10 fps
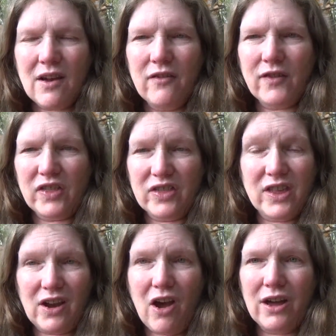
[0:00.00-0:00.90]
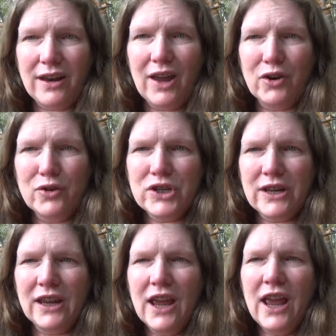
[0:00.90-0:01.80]
of the God
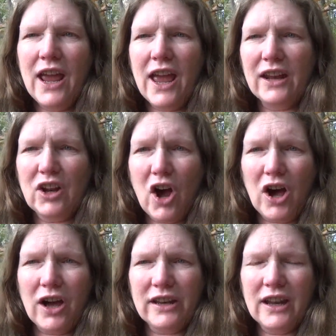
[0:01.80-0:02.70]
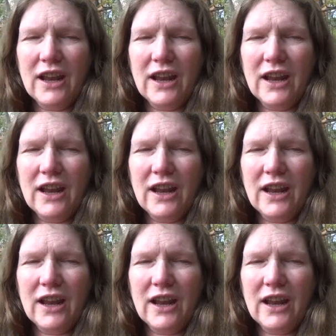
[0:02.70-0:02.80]
energy and God,